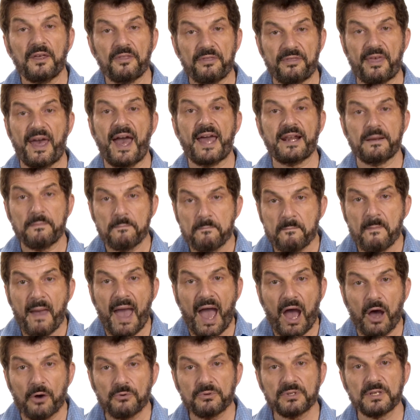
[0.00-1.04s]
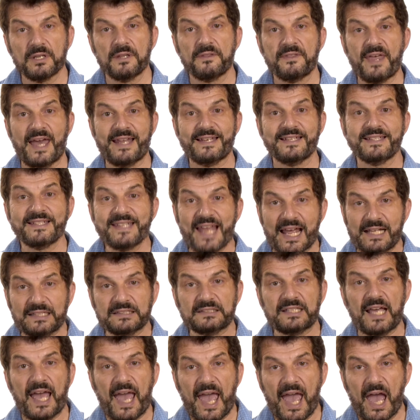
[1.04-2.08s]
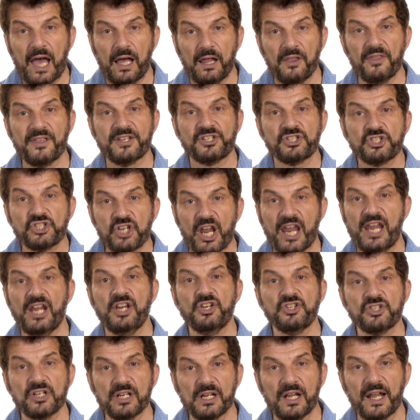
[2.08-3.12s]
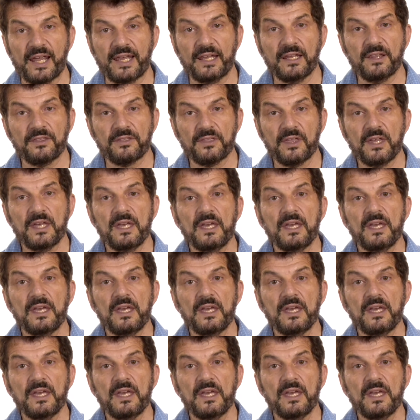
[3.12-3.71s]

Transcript: That amount, that delta L, the change in length,